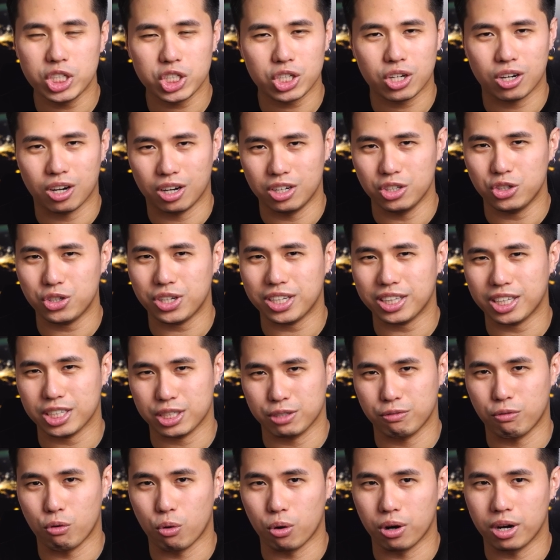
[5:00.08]
which country it
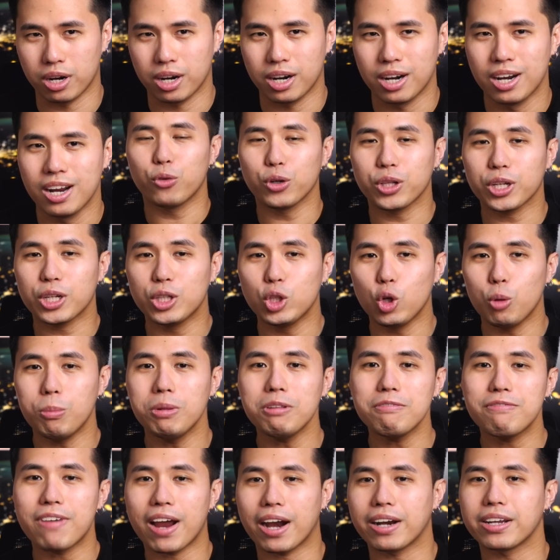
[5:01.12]
is for. For the
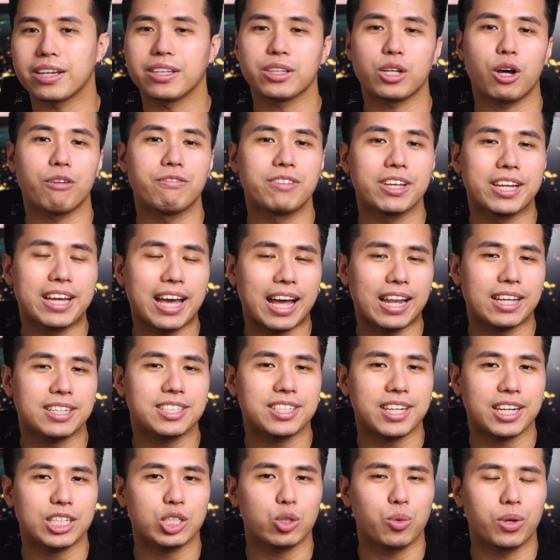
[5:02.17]
global variant of the
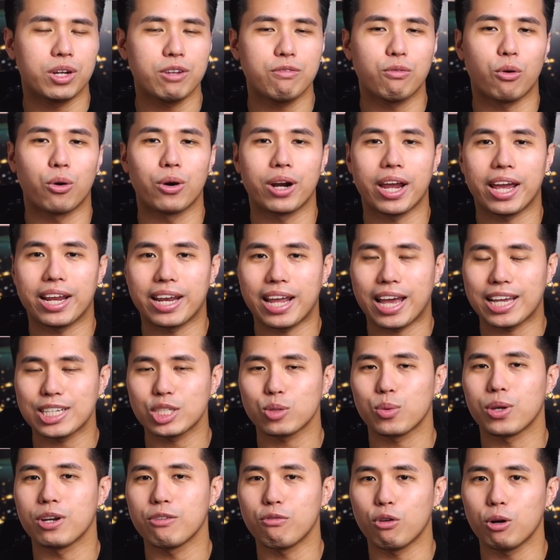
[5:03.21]
Galaxy S24 and
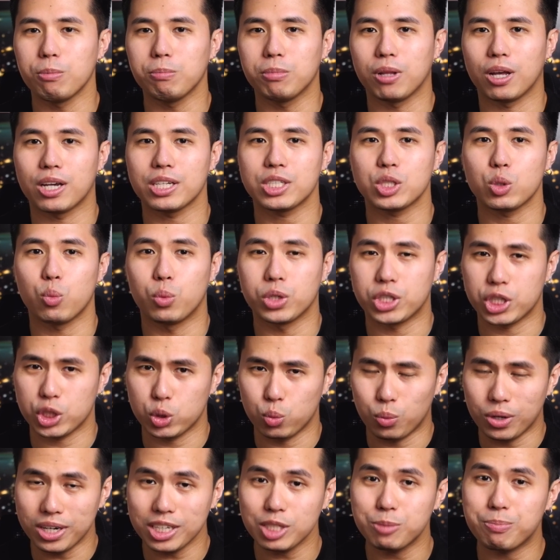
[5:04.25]
S24 Plus, which
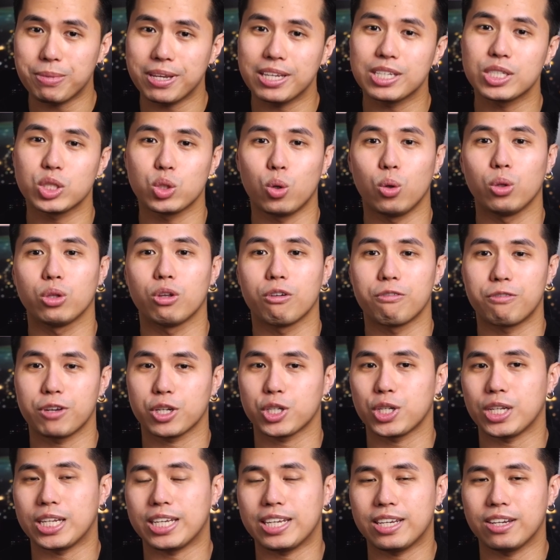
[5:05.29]
is what is being sold
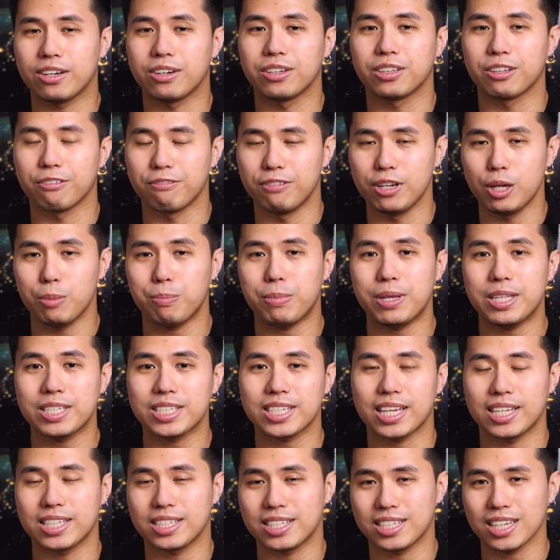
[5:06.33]
officially here in the
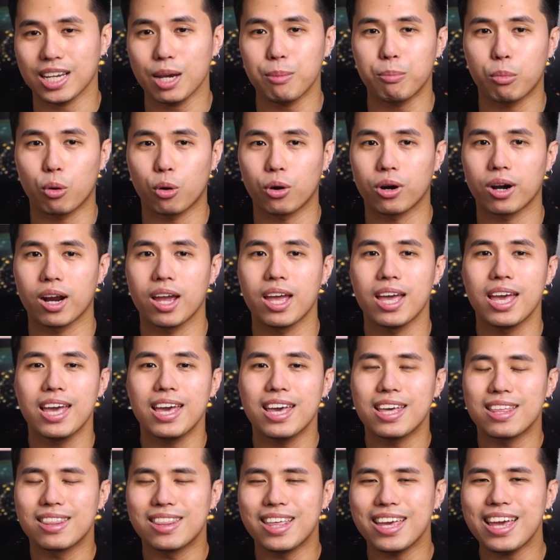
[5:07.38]
Philippines and Singapore,
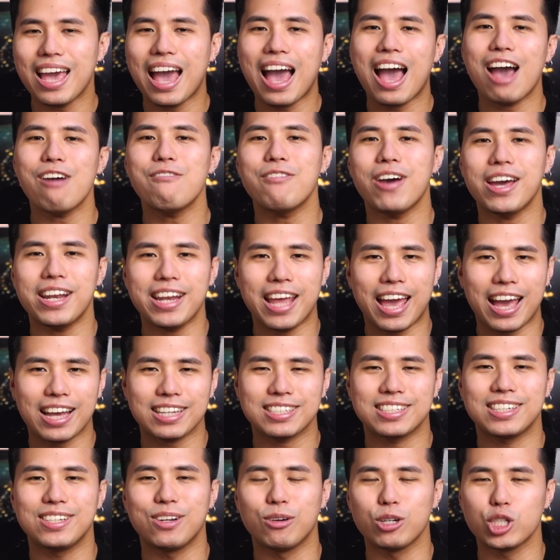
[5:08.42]
they have an
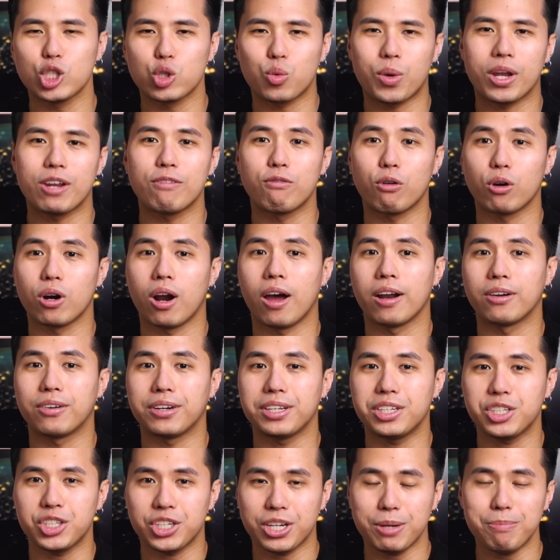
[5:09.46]
Exynos
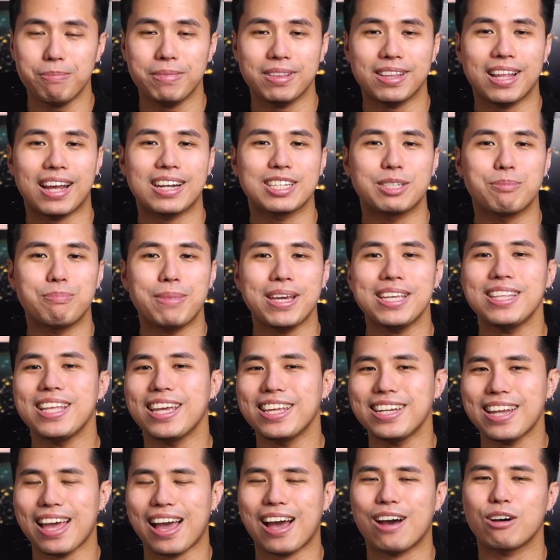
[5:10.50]
2400 chip that is made
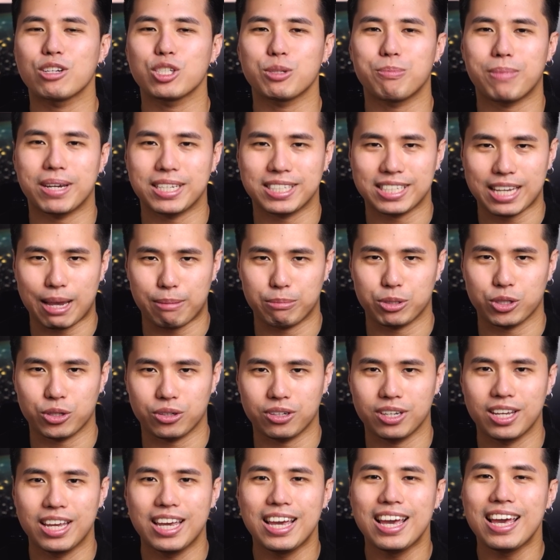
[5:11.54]
in-house by
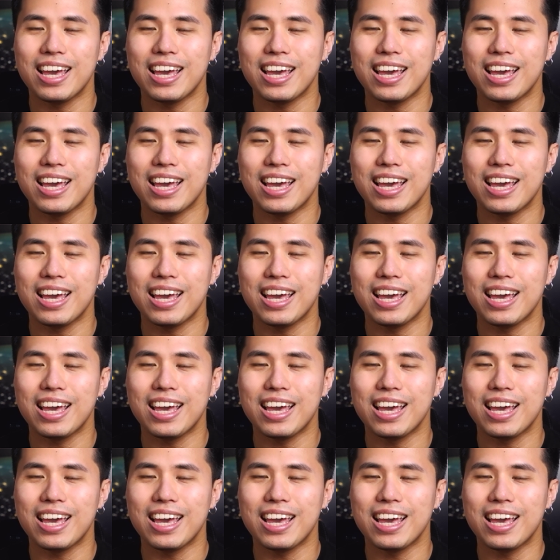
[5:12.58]
Samsung.